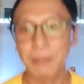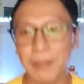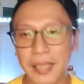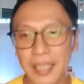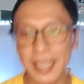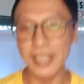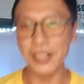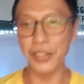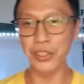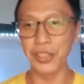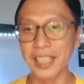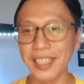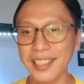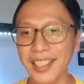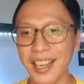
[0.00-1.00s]
My legs also
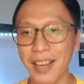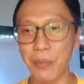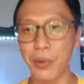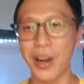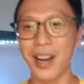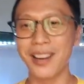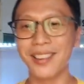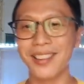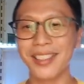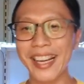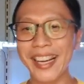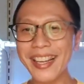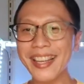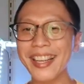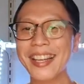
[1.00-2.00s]
later, I boah,
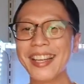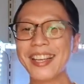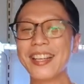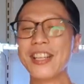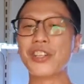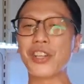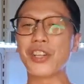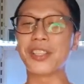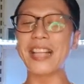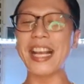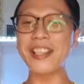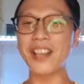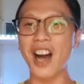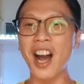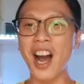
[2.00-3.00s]
okay? So
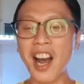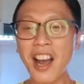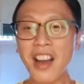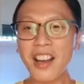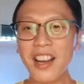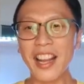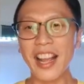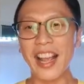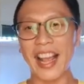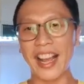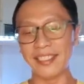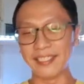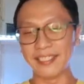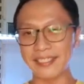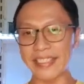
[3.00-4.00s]
that's all,
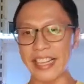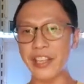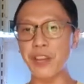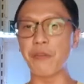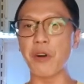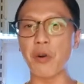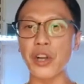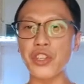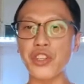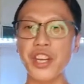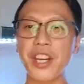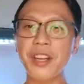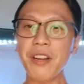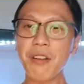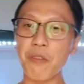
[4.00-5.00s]
and thank you for
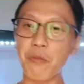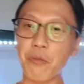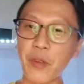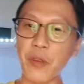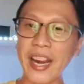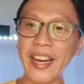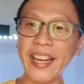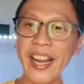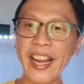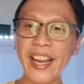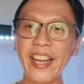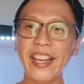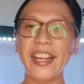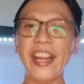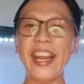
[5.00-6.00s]
watching.
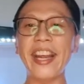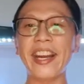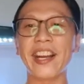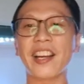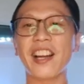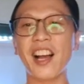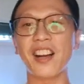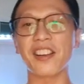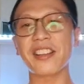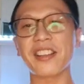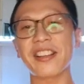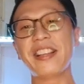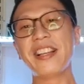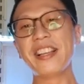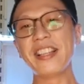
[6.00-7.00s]
Friday, 8 o'clock,
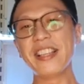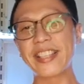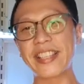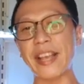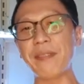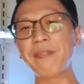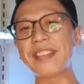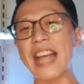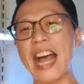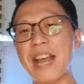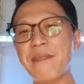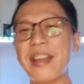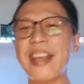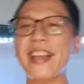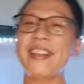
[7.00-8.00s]
same
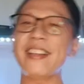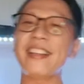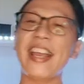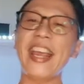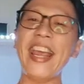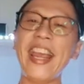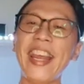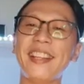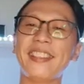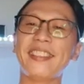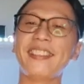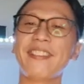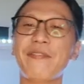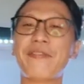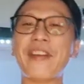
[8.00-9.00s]
time, 8,
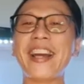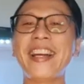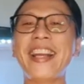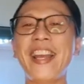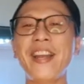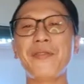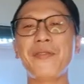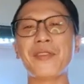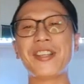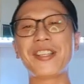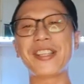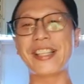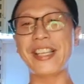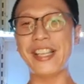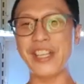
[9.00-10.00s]
Friday, we
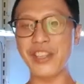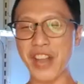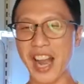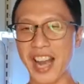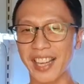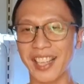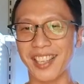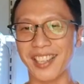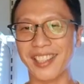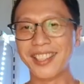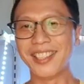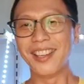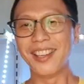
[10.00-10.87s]
see each other.